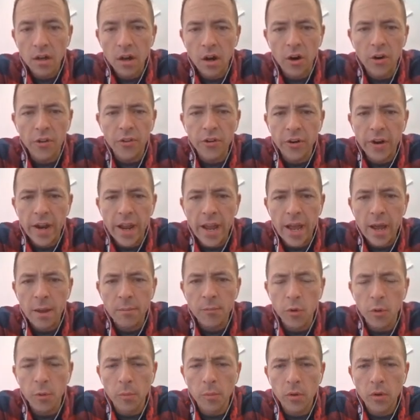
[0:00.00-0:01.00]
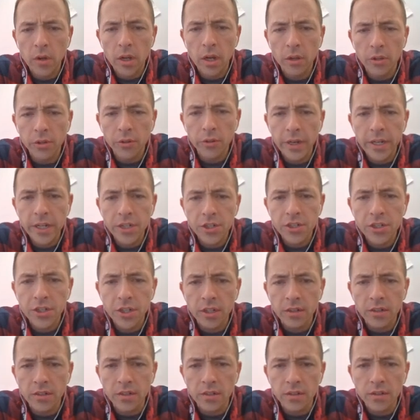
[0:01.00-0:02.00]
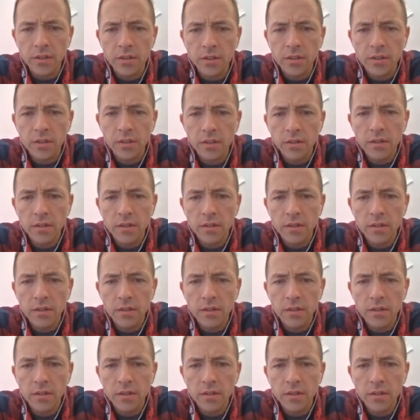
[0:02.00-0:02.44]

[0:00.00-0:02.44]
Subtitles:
Are there abnormal colorations?